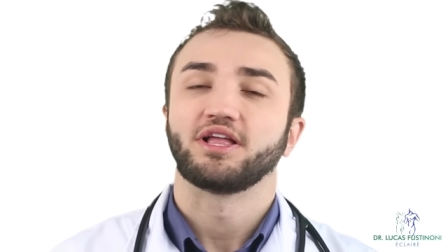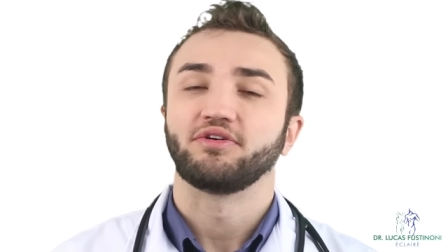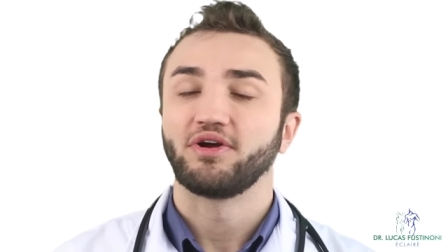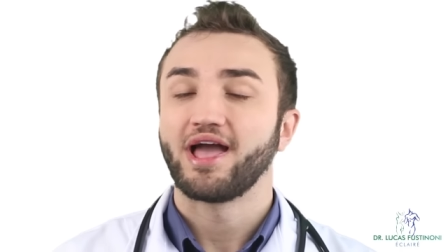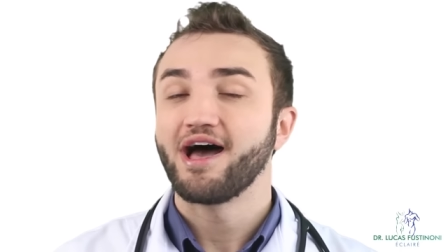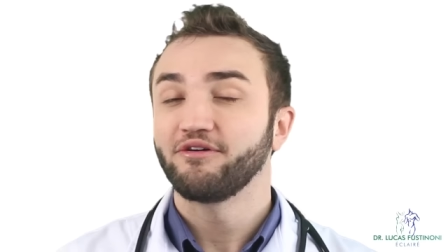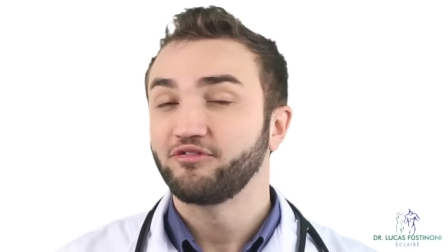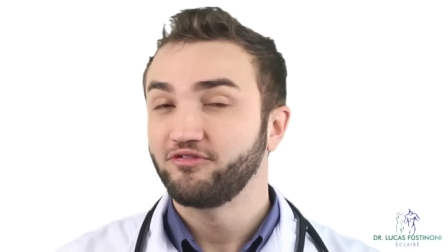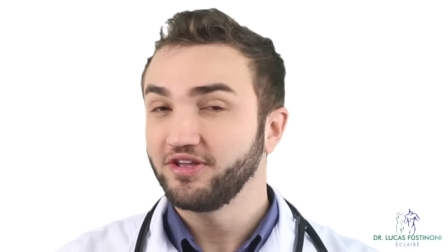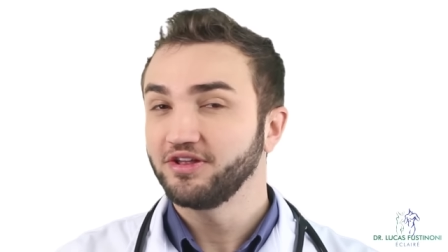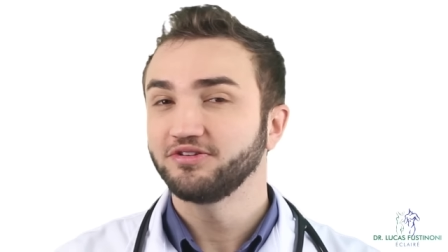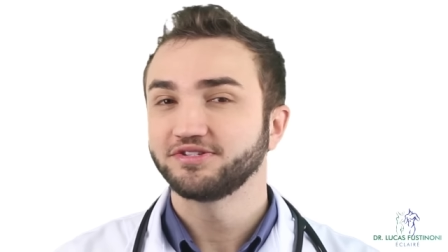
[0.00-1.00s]
we have
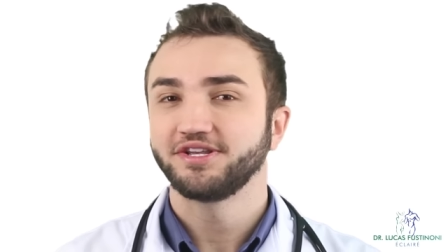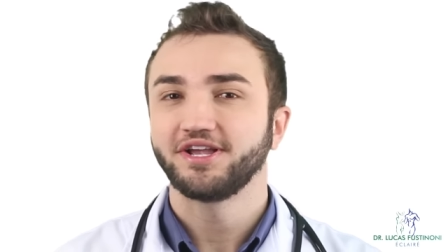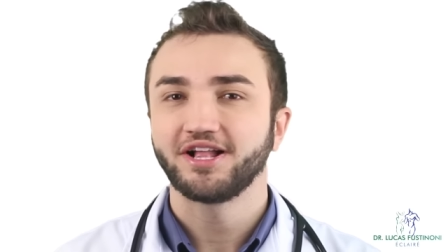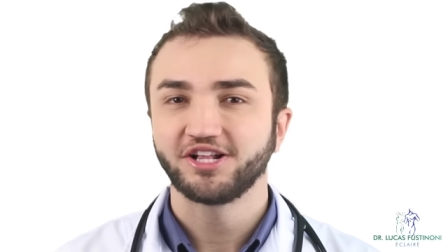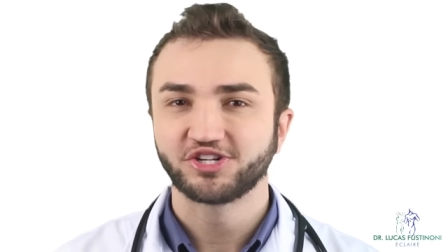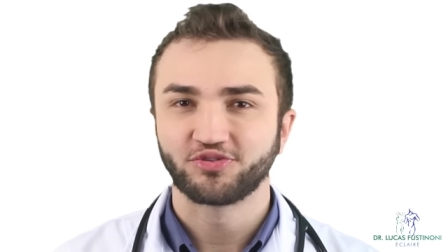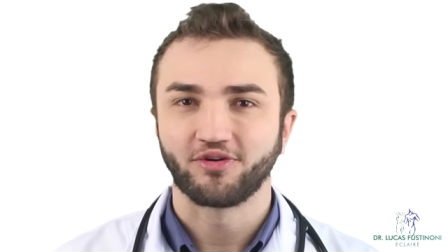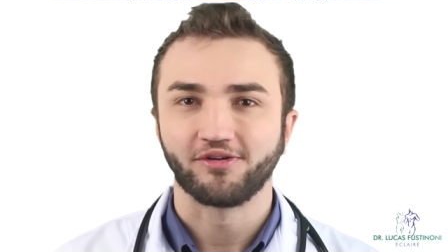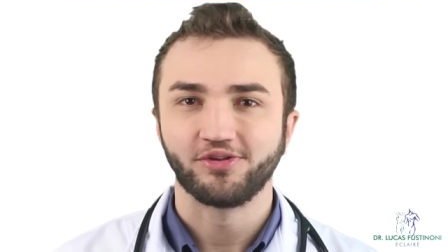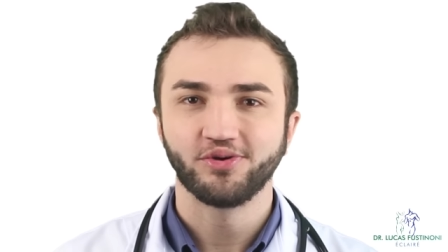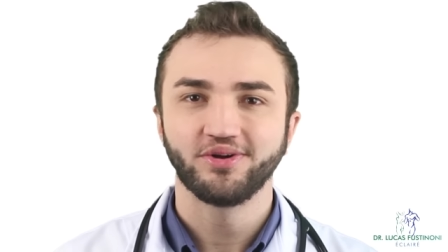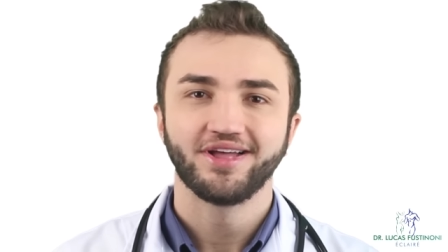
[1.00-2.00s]
videos in English for
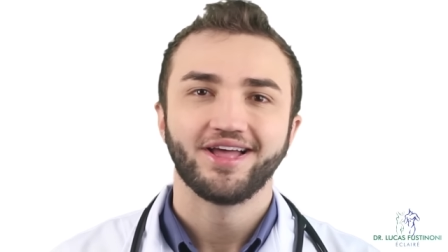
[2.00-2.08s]
you.